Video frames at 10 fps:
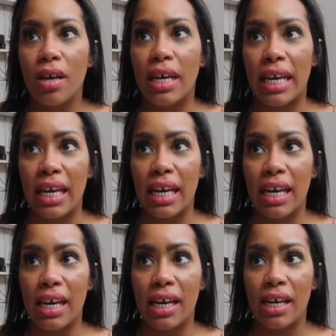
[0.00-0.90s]

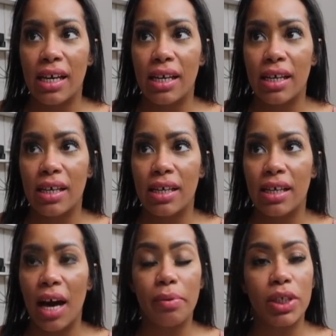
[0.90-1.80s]
he,
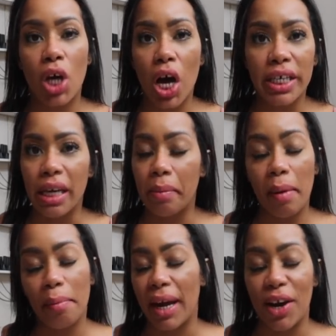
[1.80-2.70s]
I was talking to him
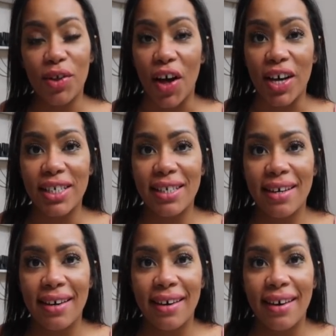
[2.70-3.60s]
about my hair loss,
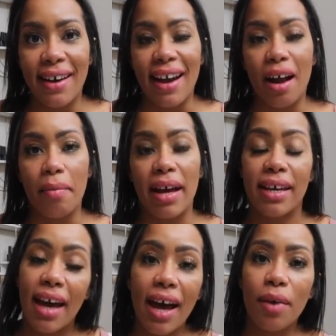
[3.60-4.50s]
and I'm
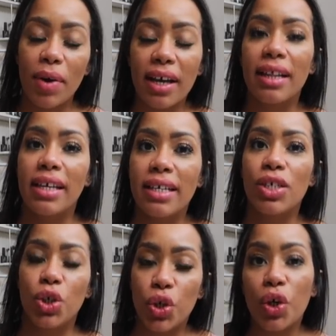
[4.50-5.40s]
like, yeah, I want to get
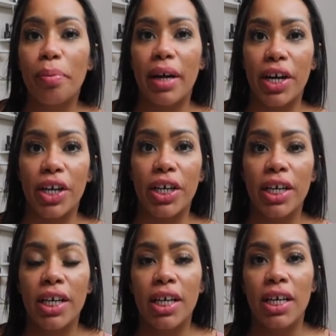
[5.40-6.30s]
these Sugar Bear,
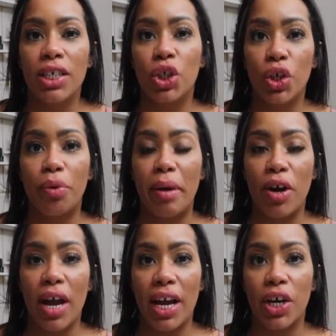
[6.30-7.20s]
Sugar
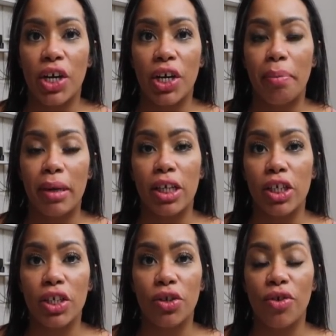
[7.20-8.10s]
Bear Hair
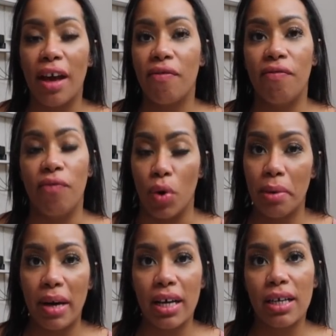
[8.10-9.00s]
pills. They're like forty
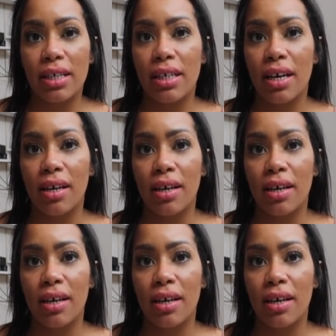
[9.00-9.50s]
bucks.